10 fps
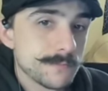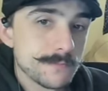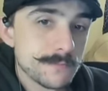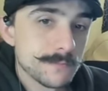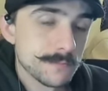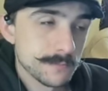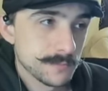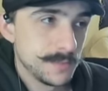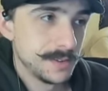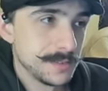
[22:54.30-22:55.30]

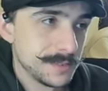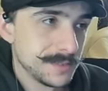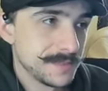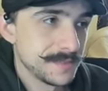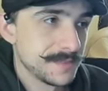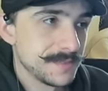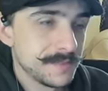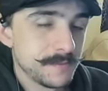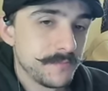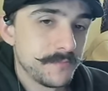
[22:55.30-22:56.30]

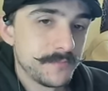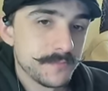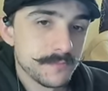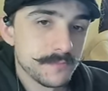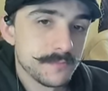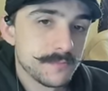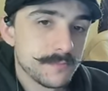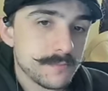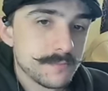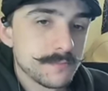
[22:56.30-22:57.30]

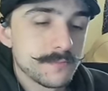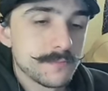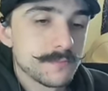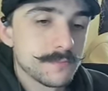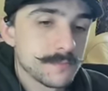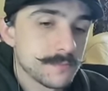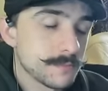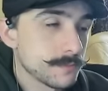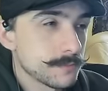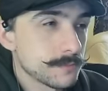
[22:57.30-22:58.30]

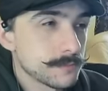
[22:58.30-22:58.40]
The person shown says nothing.